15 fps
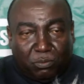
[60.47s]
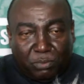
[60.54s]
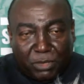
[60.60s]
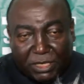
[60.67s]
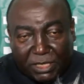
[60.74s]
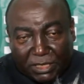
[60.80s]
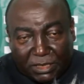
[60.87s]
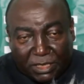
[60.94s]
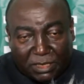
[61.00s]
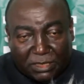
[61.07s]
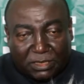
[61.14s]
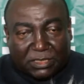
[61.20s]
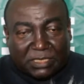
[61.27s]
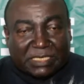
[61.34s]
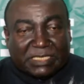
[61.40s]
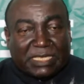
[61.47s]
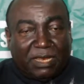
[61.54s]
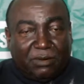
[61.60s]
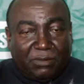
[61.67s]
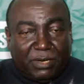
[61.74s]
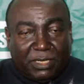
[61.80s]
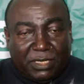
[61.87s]
bring in
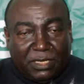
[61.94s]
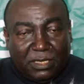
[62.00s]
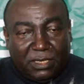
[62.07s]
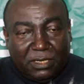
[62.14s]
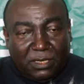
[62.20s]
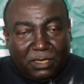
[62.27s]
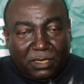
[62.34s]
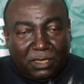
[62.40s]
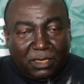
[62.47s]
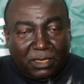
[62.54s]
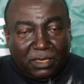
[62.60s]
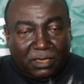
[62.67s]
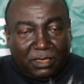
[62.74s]
600,000 uh,